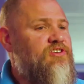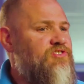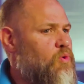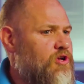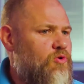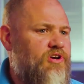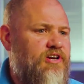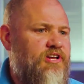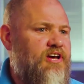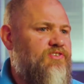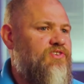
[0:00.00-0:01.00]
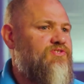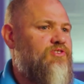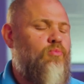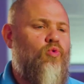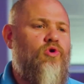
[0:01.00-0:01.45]
EasyOne Quick Connect
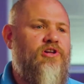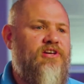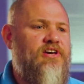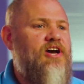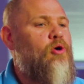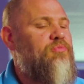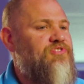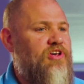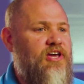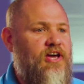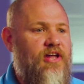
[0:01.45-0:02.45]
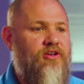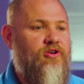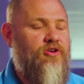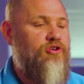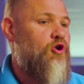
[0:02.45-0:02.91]
system really helps
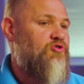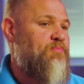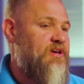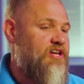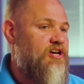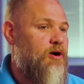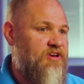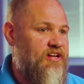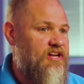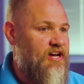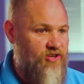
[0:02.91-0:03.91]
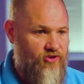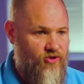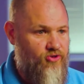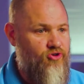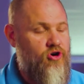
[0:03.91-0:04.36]
in speeding up connecting
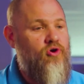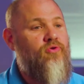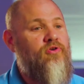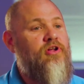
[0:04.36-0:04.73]
to the drone,